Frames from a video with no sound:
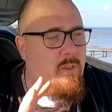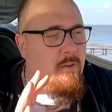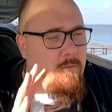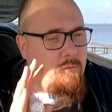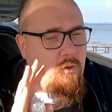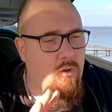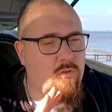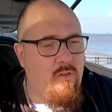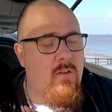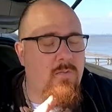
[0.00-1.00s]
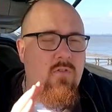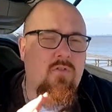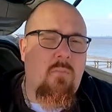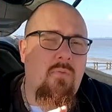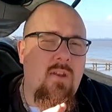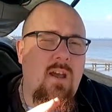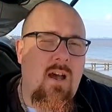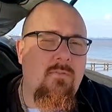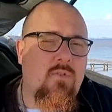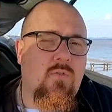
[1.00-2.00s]
If there's something that
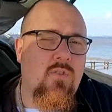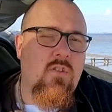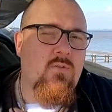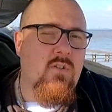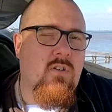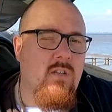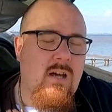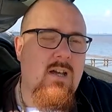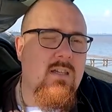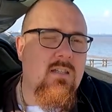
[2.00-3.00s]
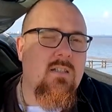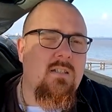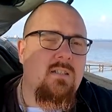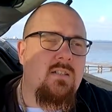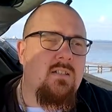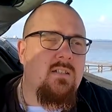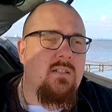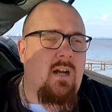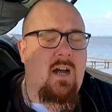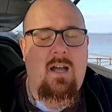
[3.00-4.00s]
I've done that you don't like,
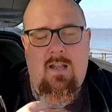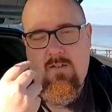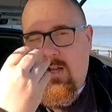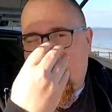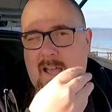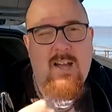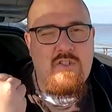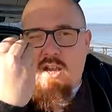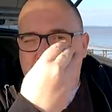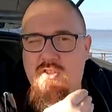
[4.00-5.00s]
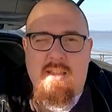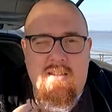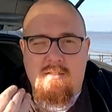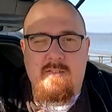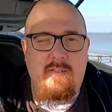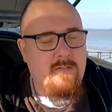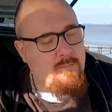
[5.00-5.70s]
I can't change this.